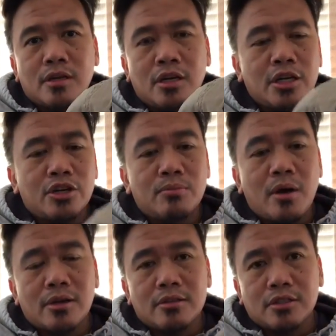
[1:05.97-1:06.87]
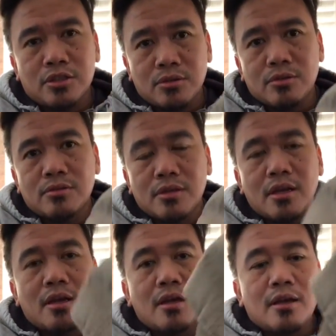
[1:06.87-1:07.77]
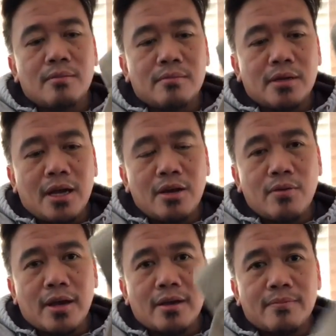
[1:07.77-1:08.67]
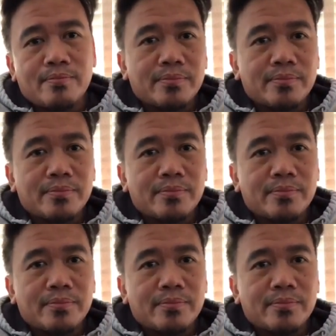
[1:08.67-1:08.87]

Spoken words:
earlier model too. Anyway,